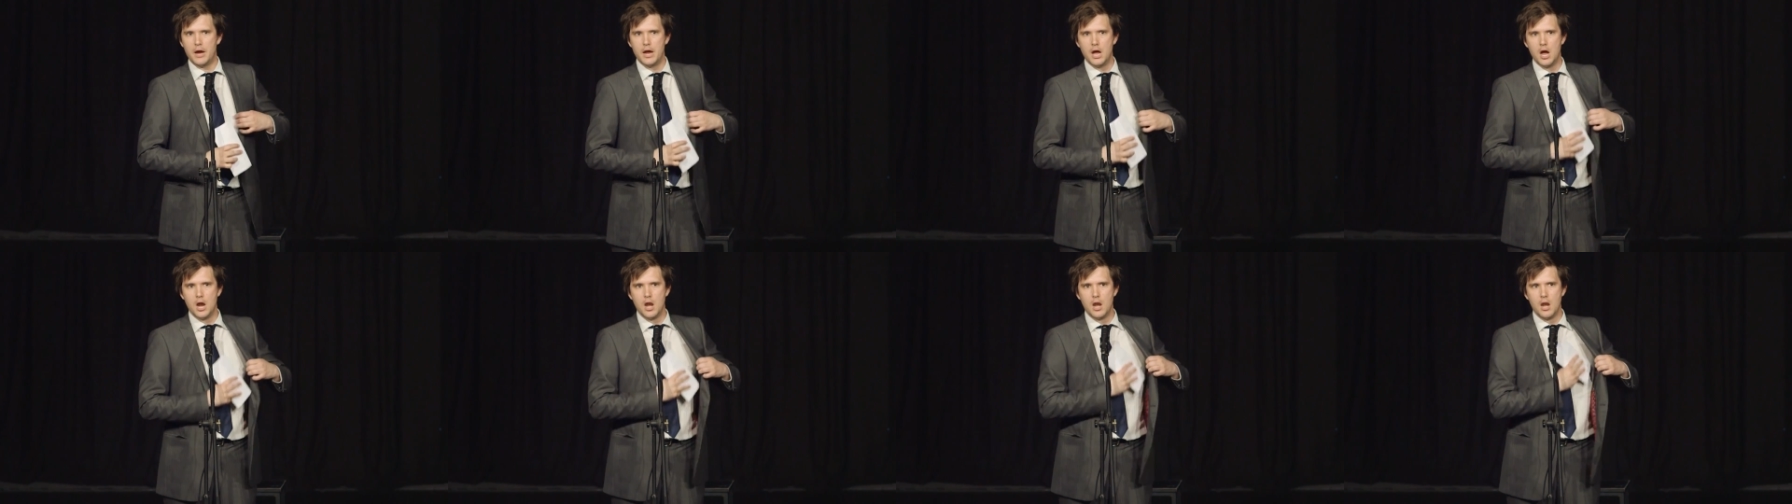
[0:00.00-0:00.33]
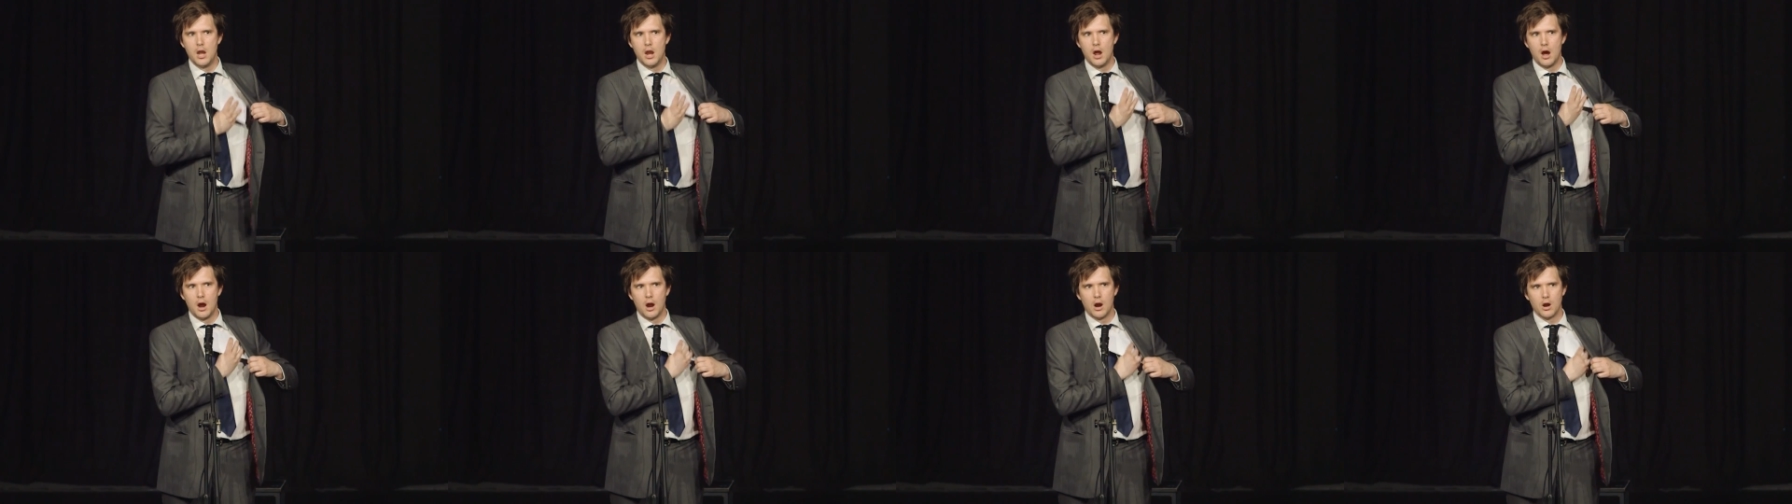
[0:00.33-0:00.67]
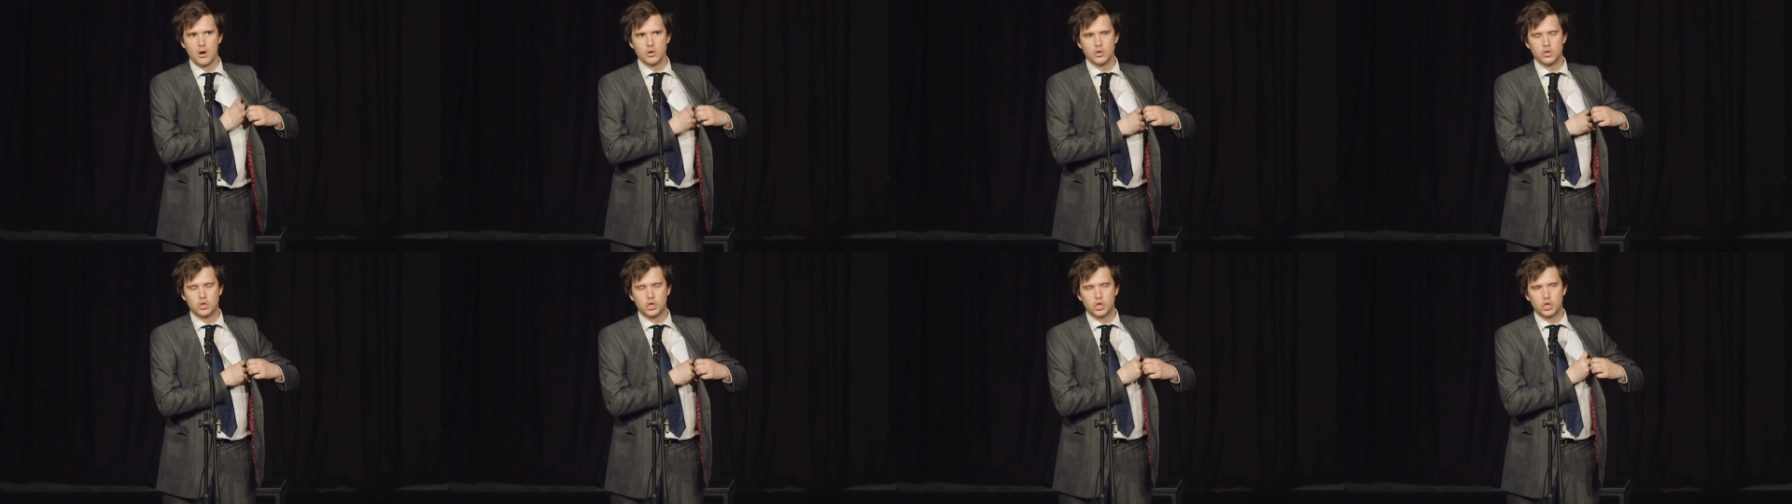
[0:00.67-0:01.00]
by a
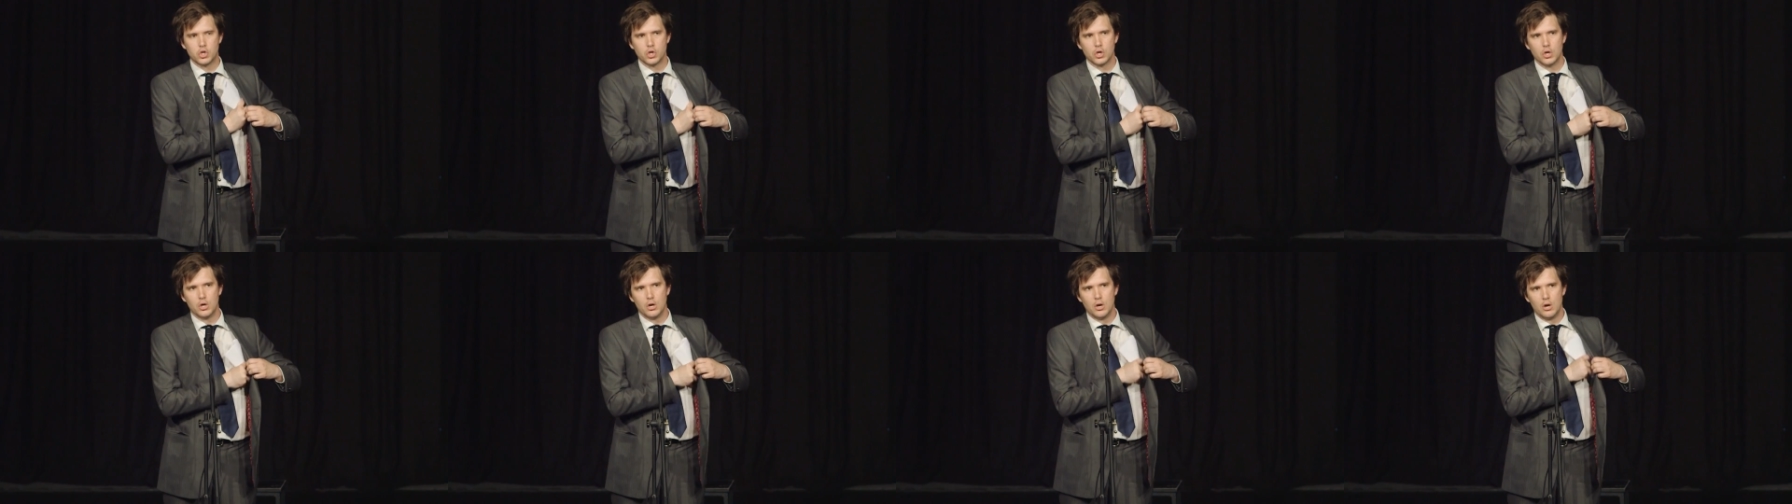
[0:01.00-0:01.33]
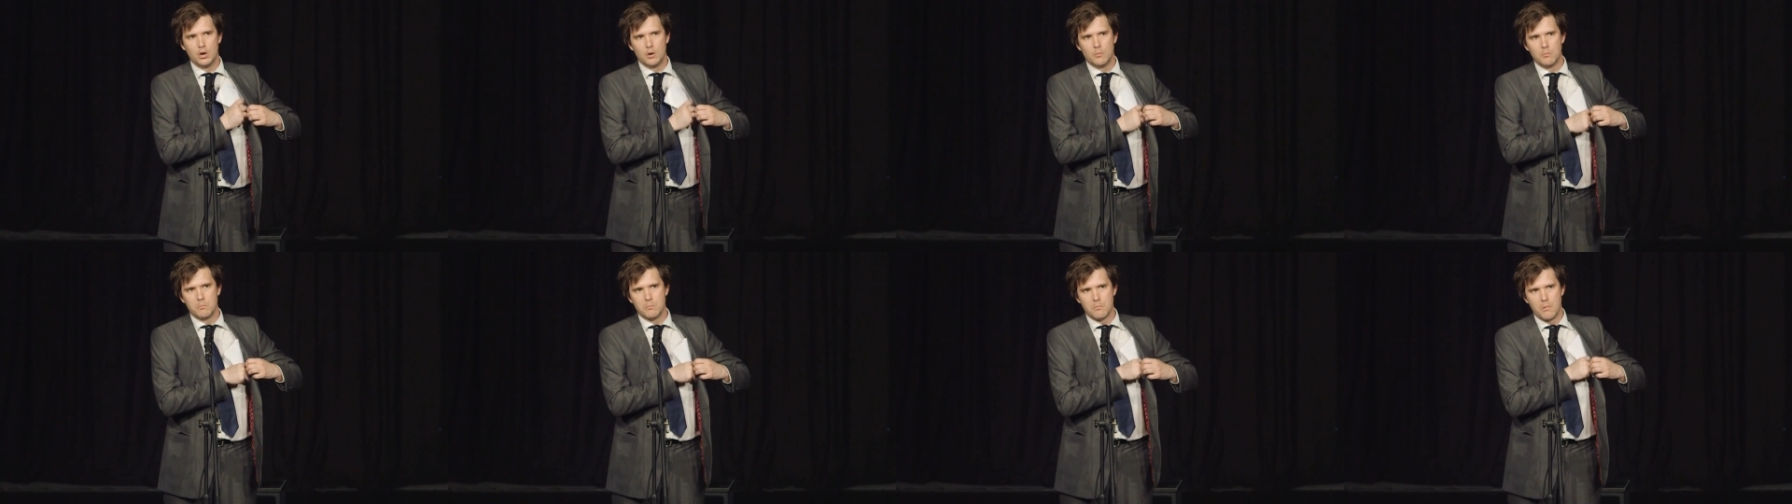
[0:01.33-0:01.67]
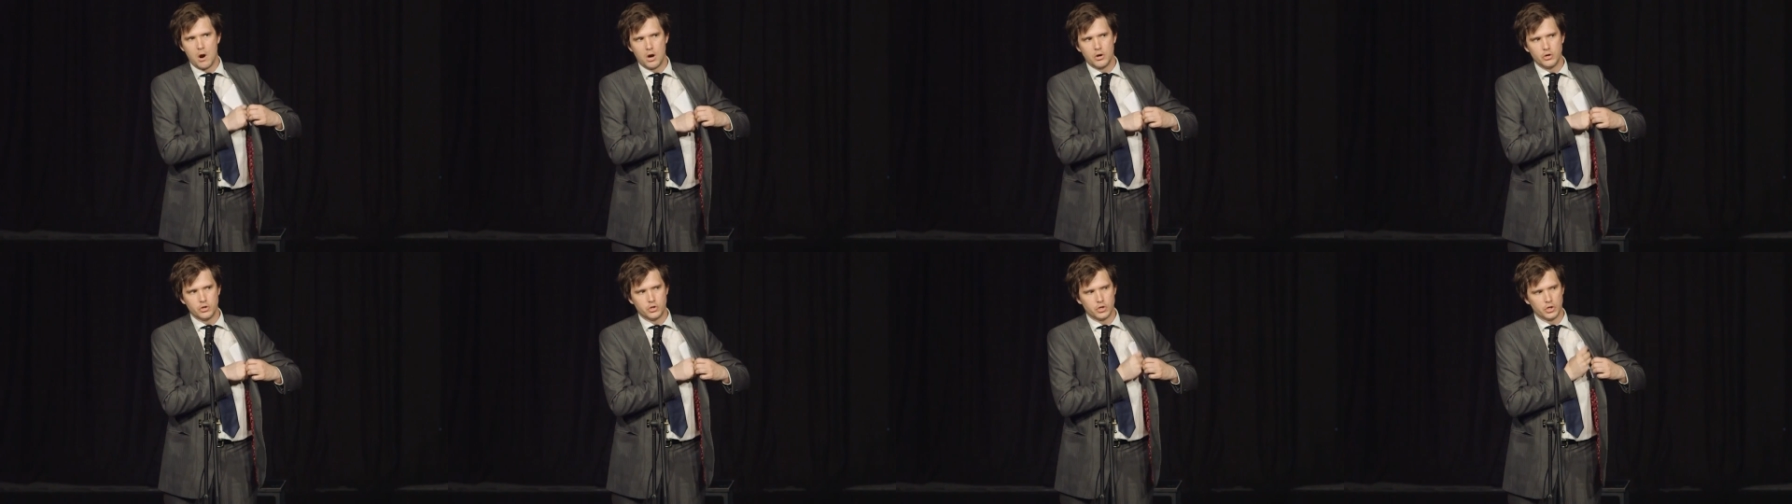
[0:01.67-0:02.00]
large
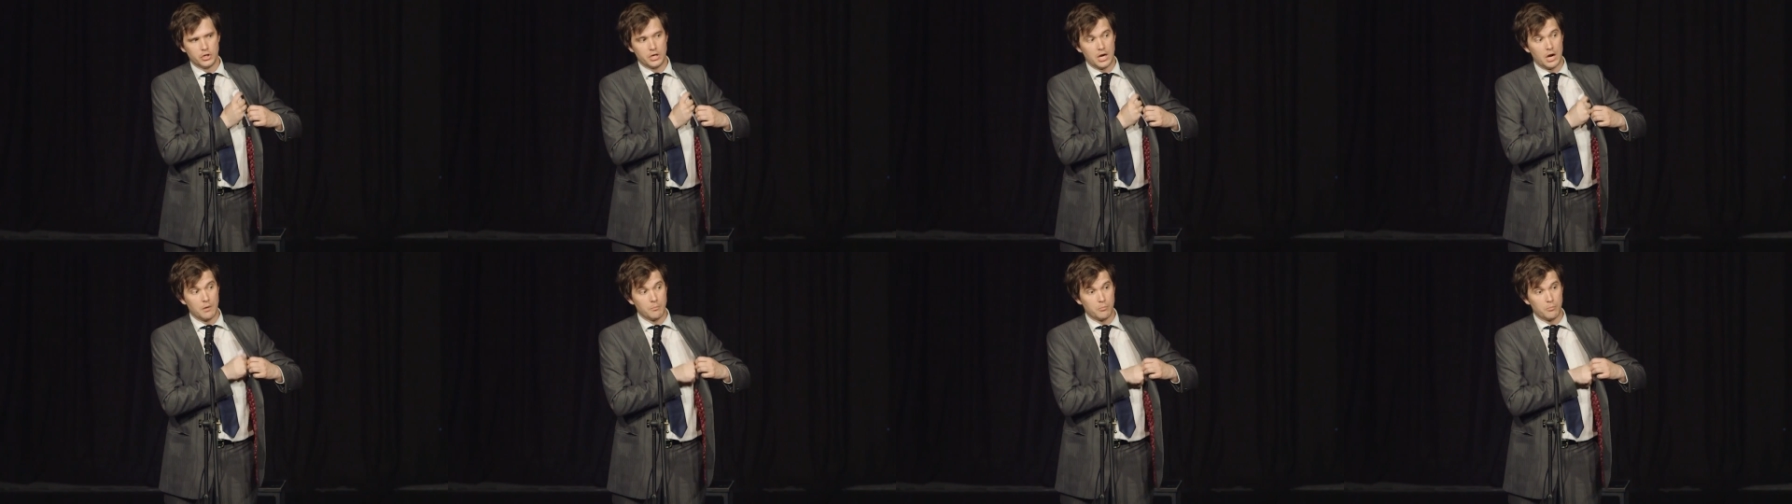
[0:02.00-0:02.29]
margin.